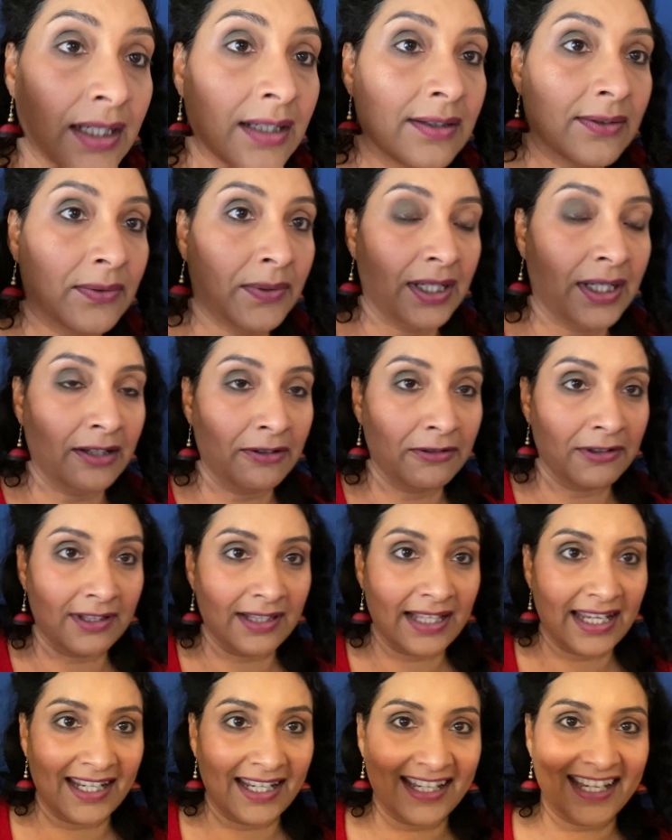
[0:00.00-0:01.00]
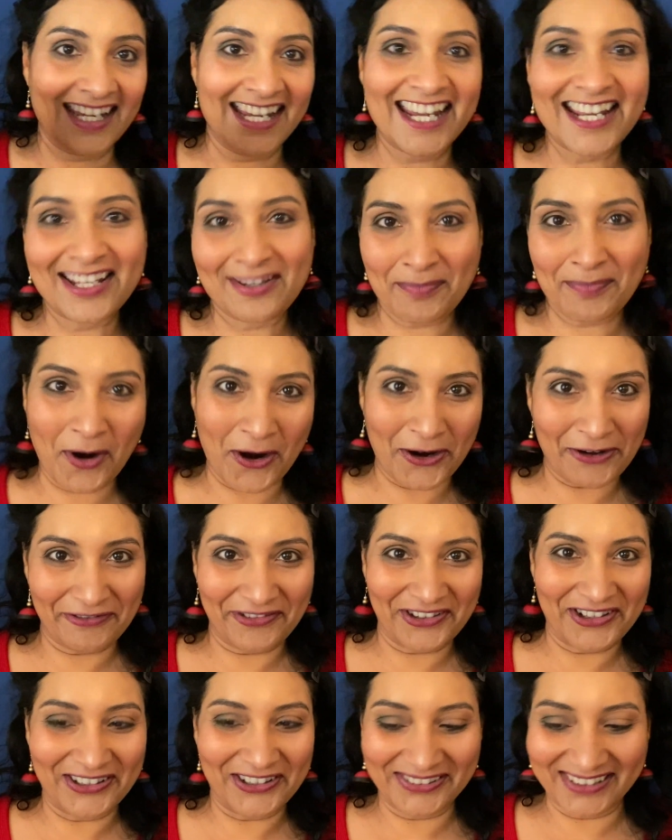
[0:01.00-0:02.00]
so it looks like it's part of
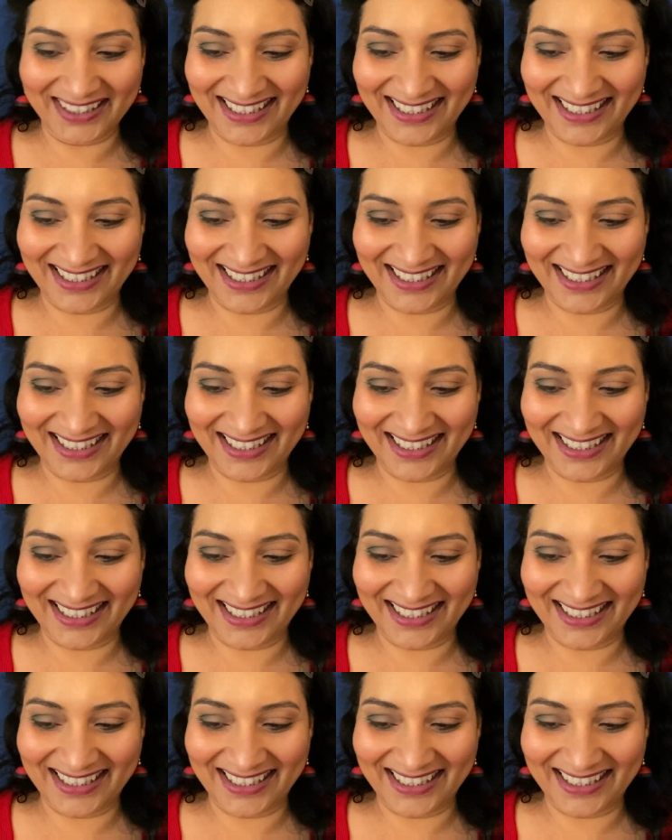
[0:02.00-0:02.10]
your look.